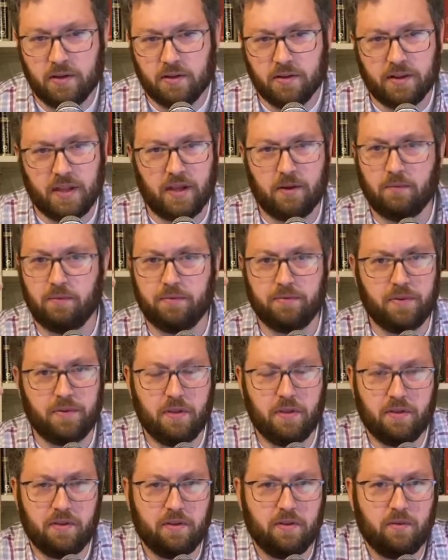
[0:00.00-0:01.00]
they,
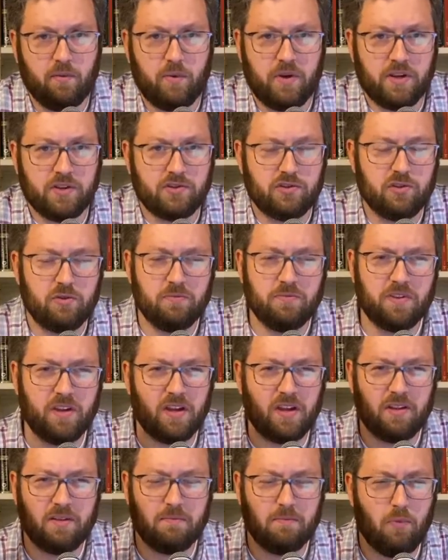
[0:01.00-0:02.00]
th we assume
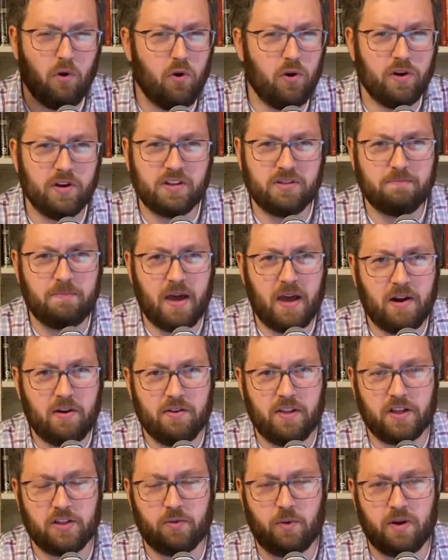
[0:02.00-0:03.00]
that more is better.
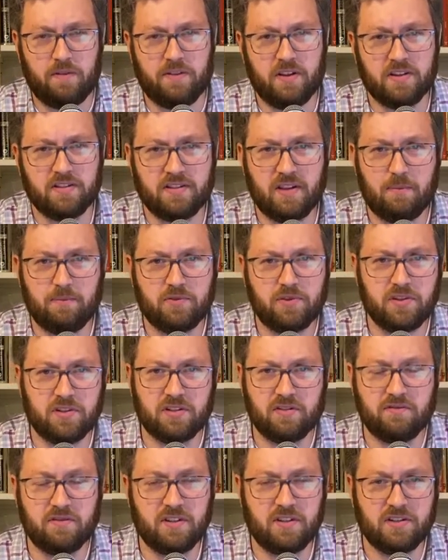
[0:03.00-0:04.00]
That's one of the assumptions
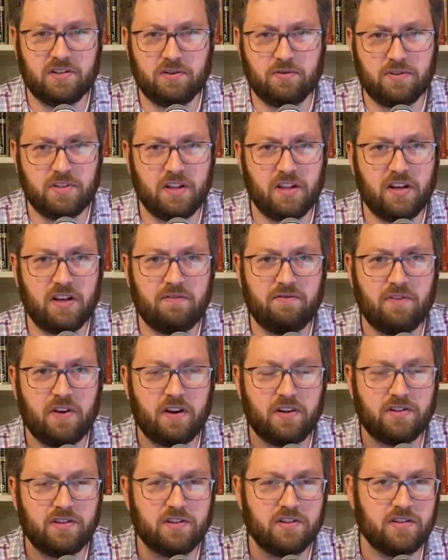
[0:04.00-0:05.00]
of these utility
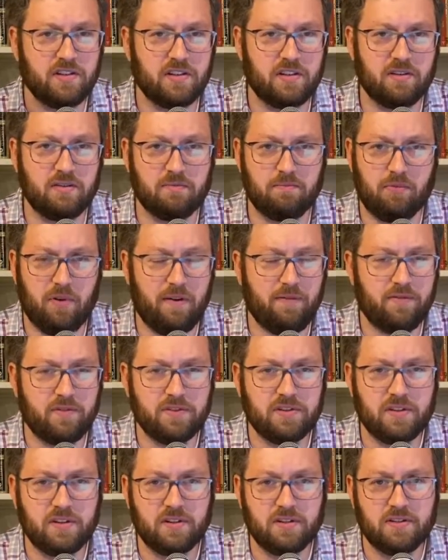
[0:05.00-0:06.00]
functions and
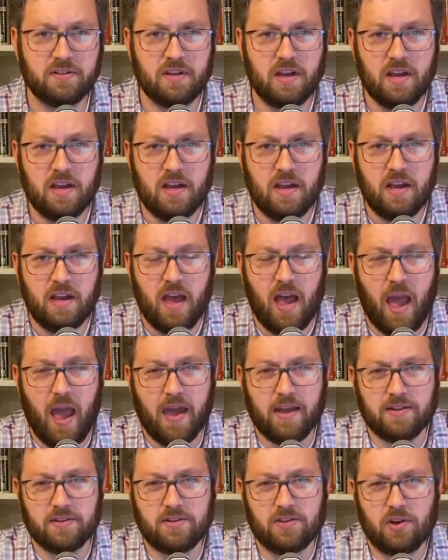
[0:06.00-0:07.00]
preferences.
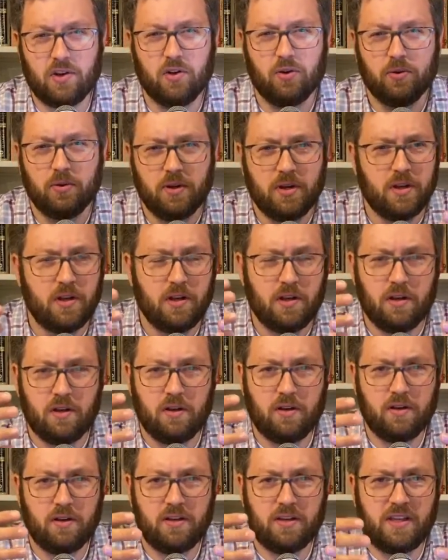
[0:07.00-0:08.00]
And so
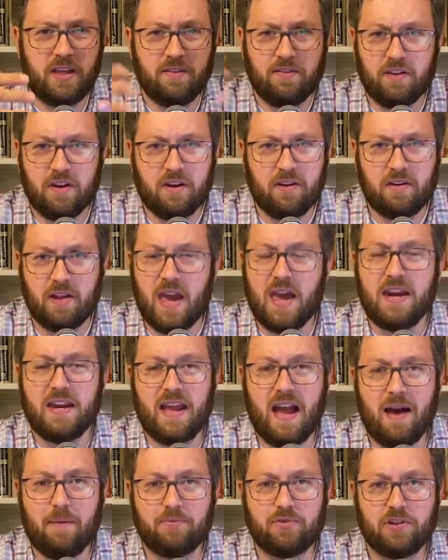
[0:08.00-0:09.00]
given any
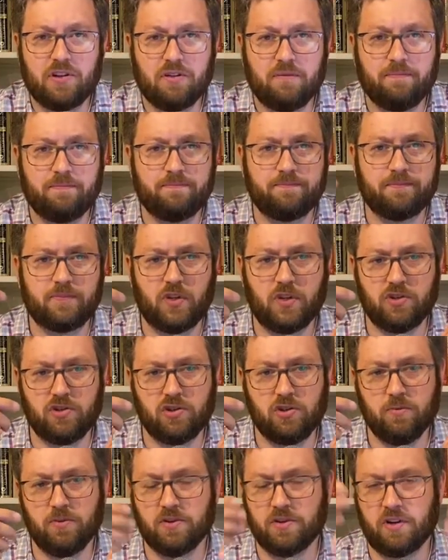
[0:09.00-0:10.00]
option,
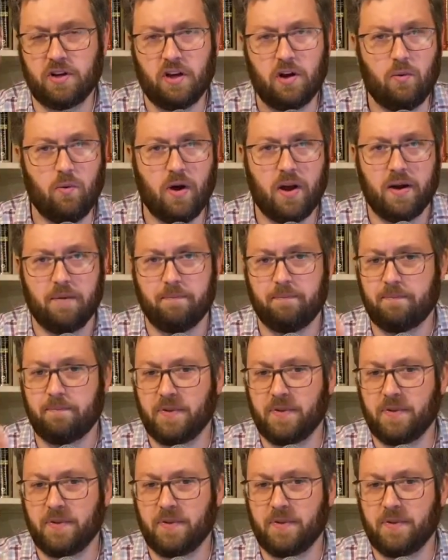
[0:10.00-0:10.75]
consumers are going to want to